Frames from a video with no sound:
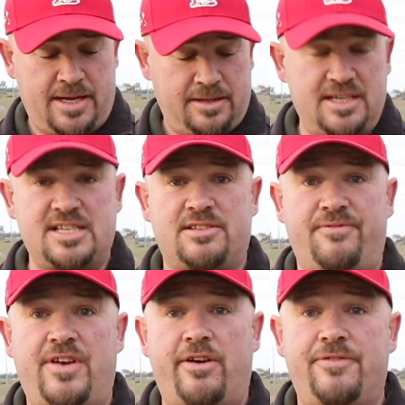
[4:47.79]
This is the
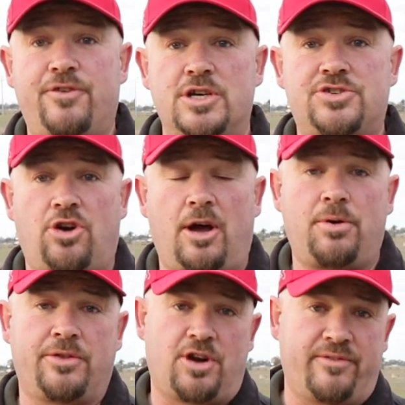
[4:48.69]
very first
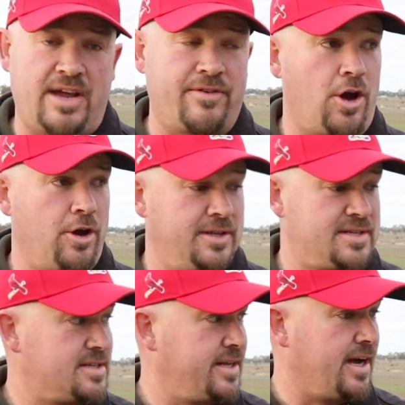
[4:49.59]
tripod that I've ever owned. This
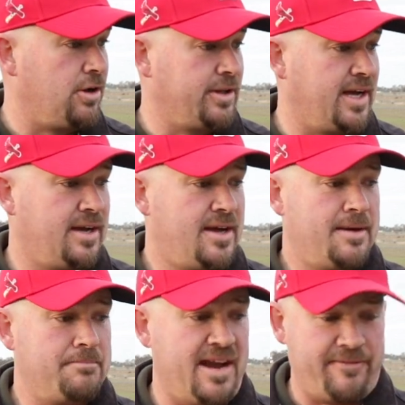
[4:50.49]
is the old uh,
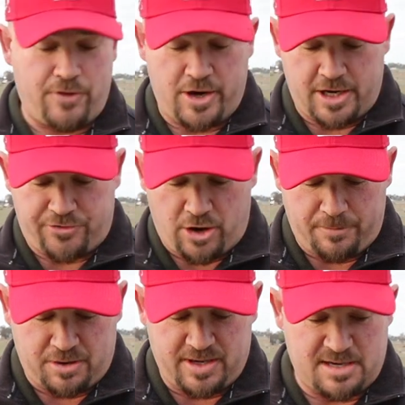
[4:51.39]
Manfrotto
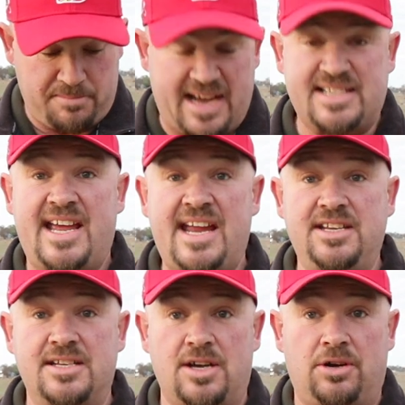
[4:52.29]
tripod. It's about 10
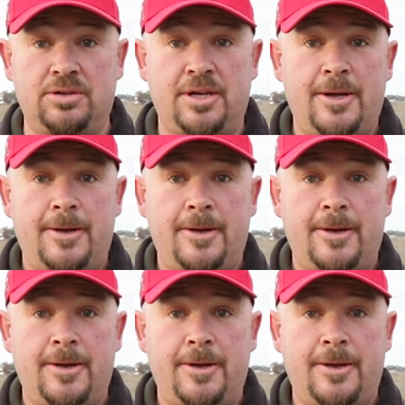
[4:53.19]
years old.